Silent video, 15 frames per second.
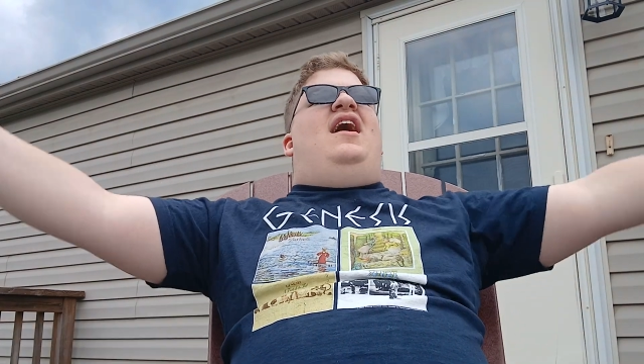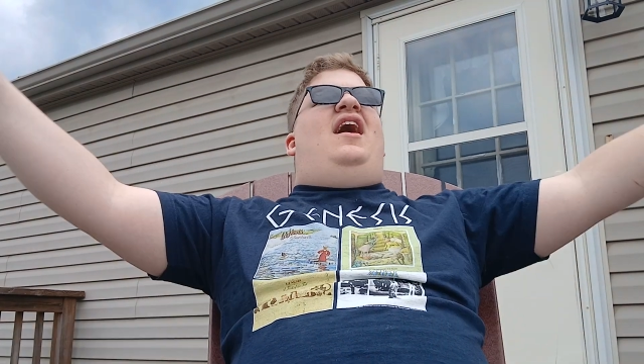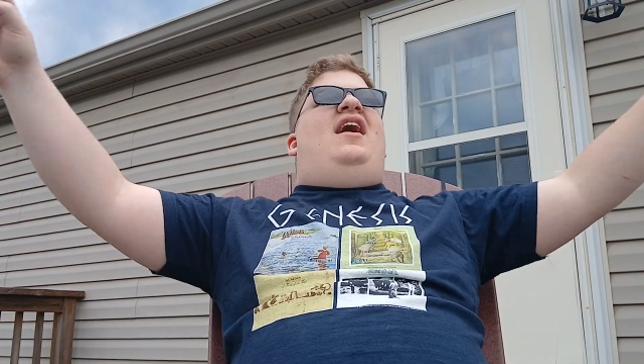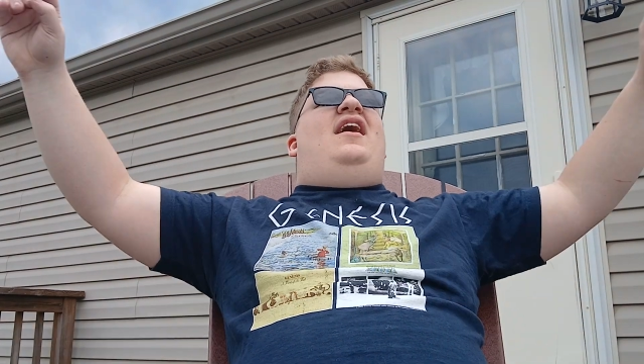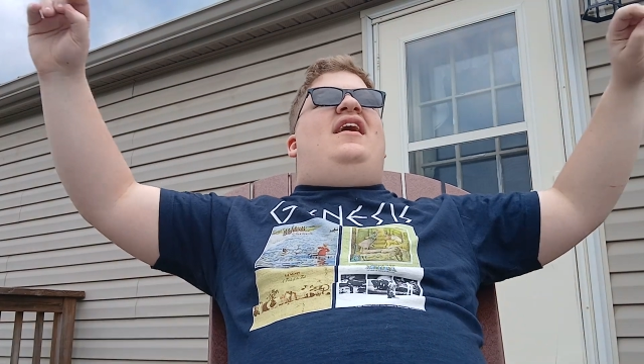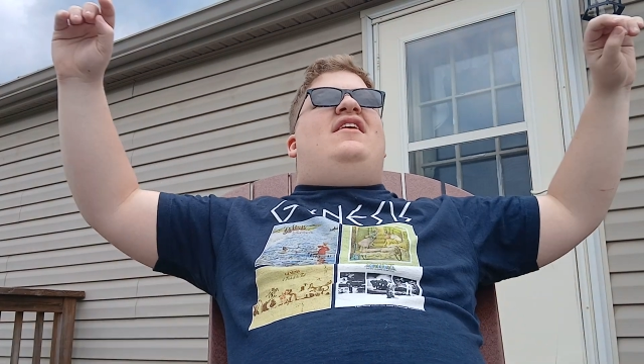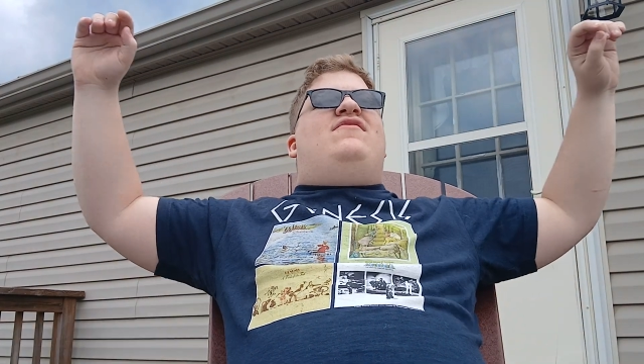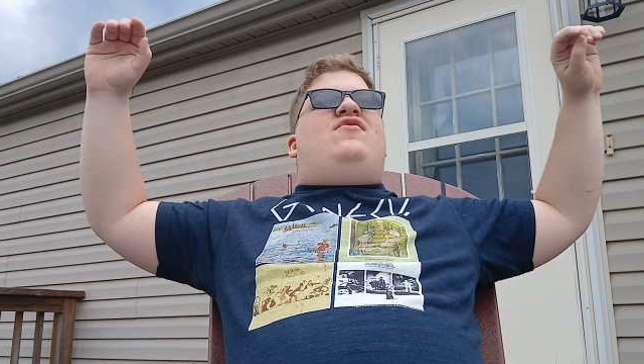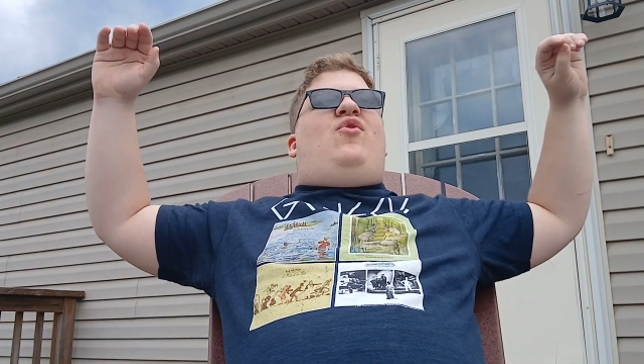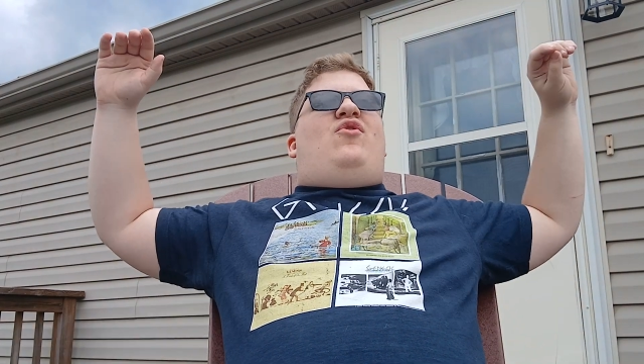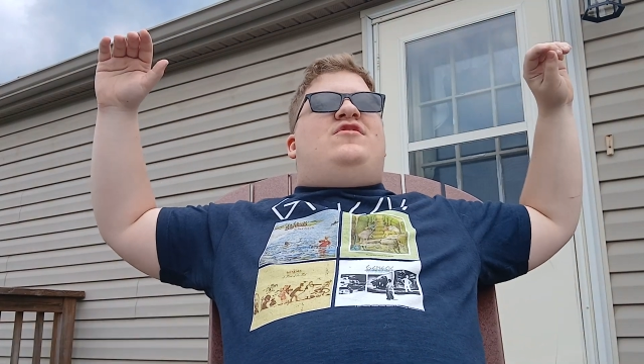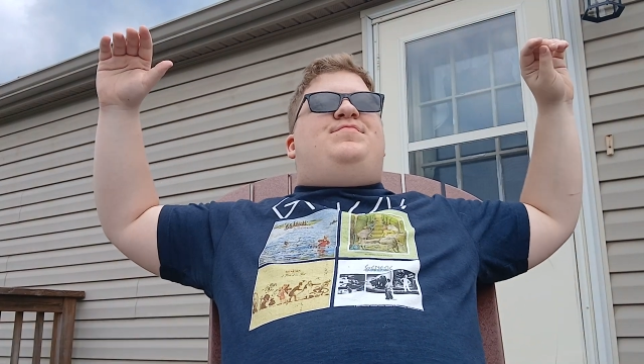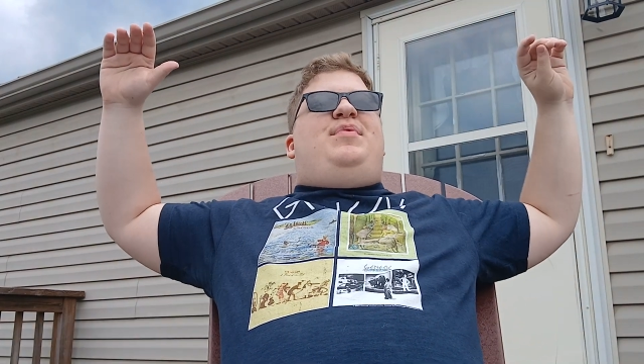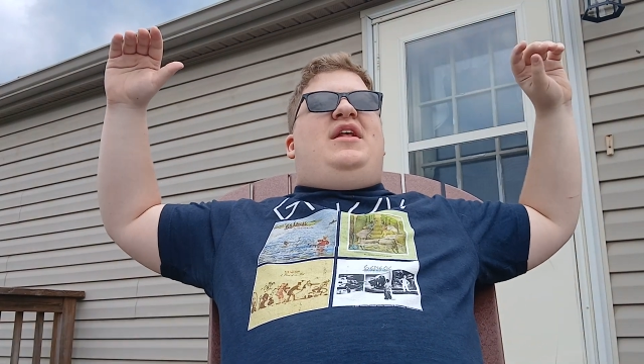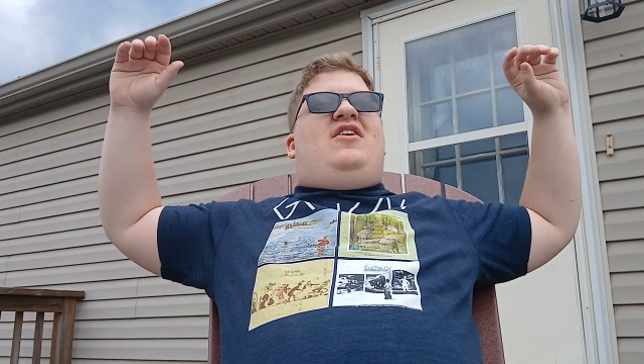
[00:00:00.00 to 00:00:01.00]
And of
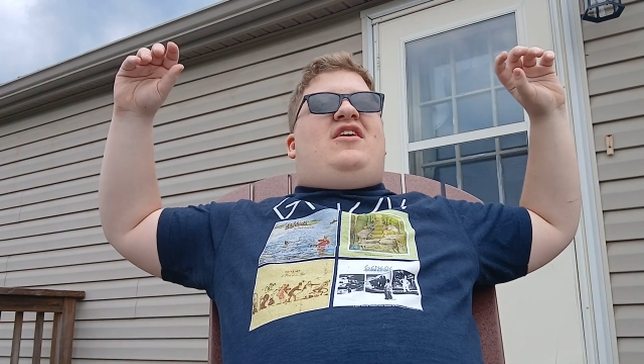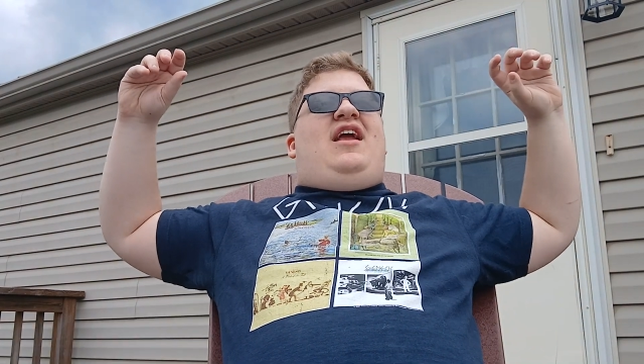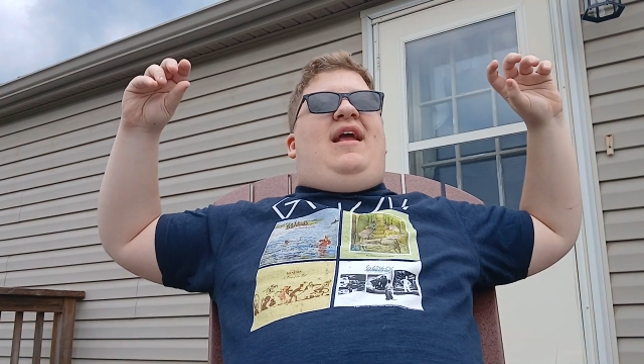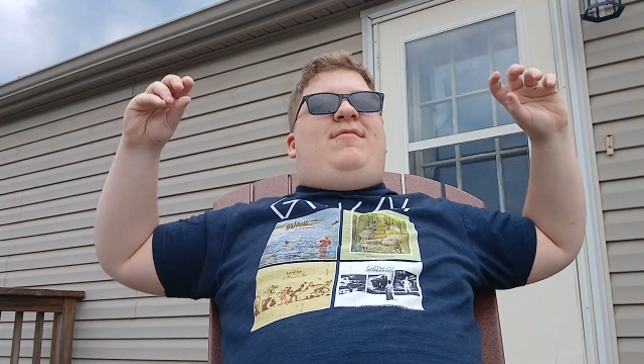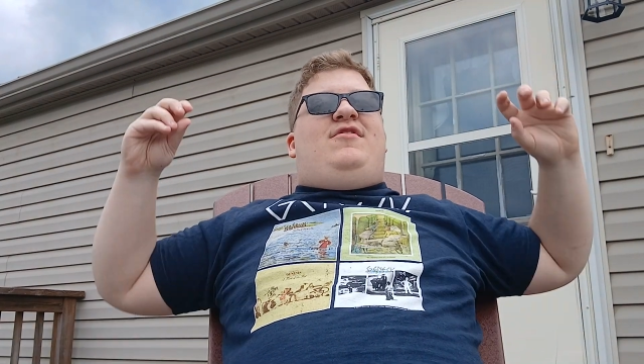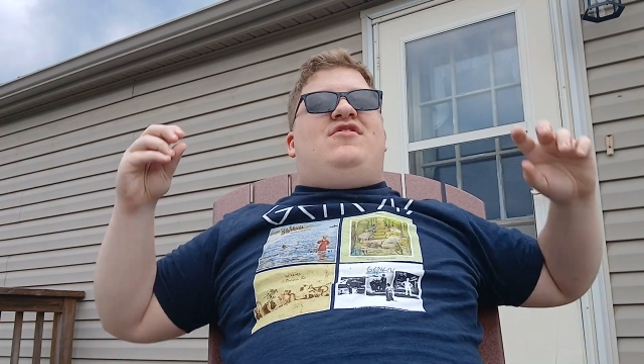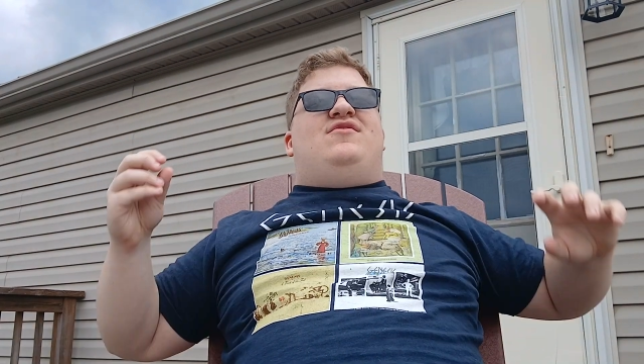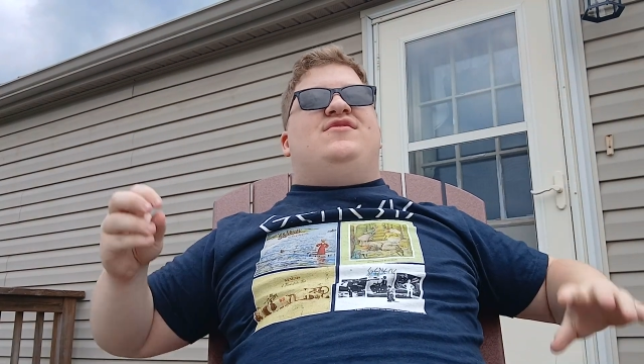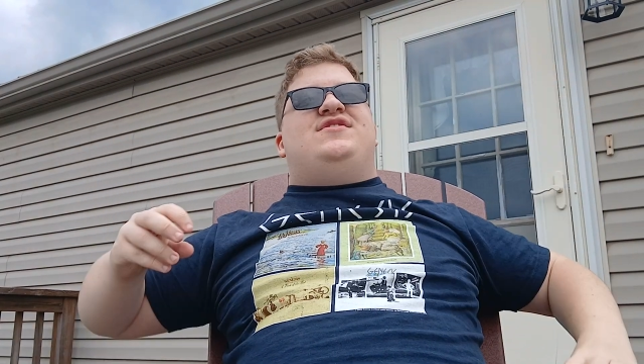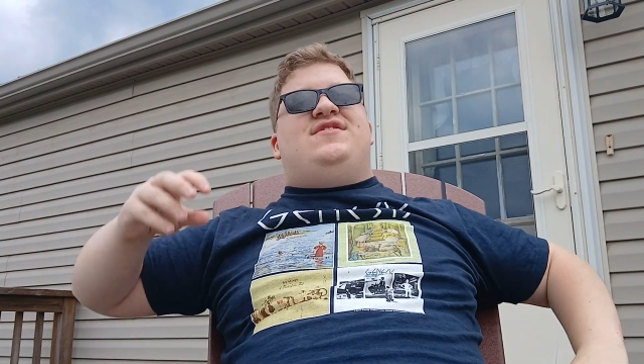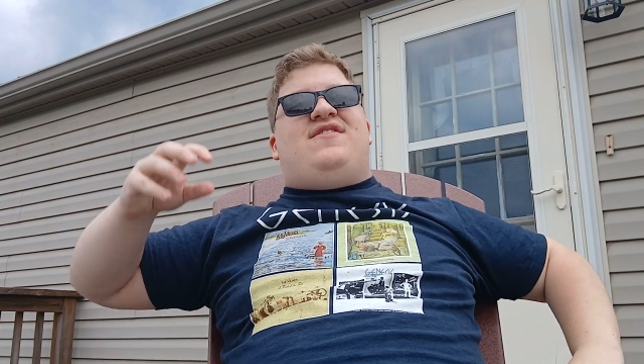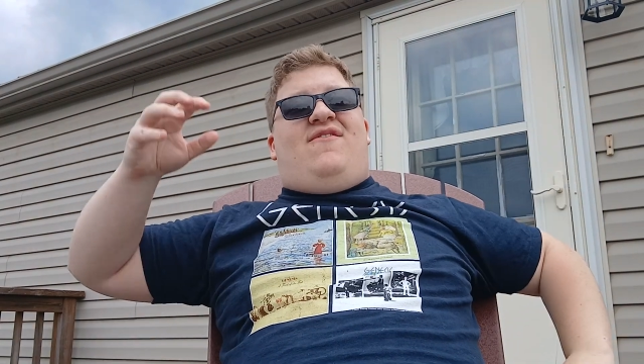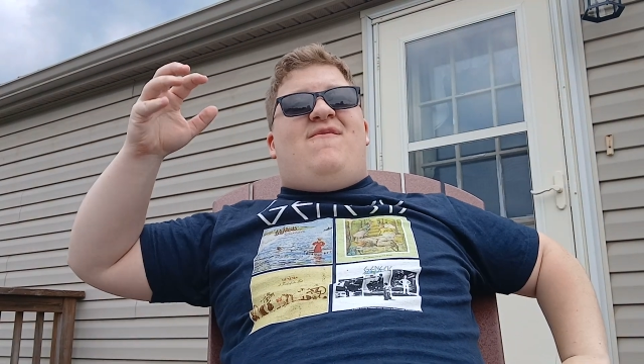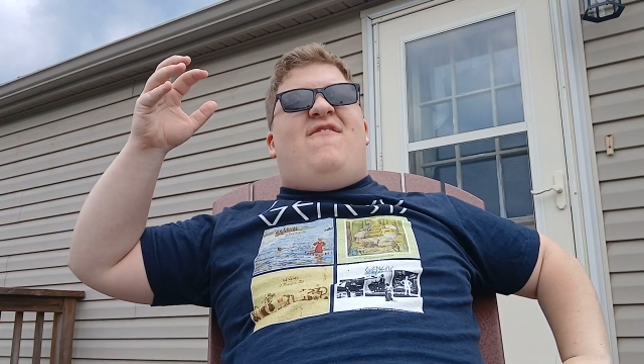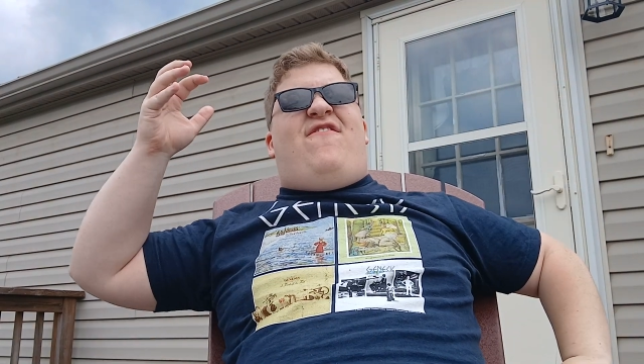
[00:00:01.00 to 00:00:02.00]
course, Peter Gabriel's